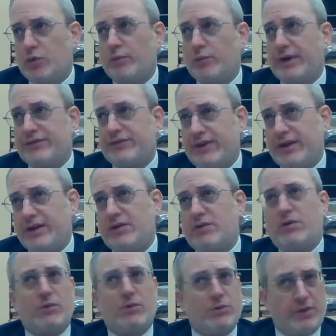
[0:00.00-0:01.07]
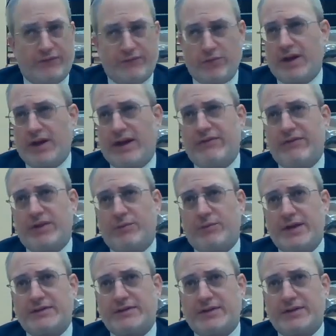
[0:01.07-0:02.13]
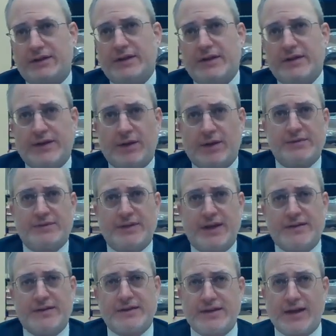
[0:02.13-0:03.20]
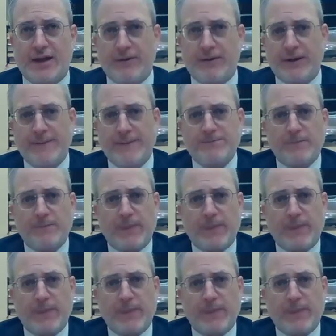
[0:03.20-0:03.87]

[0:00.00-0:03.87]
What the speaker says: with for whatever the reason that it was necessary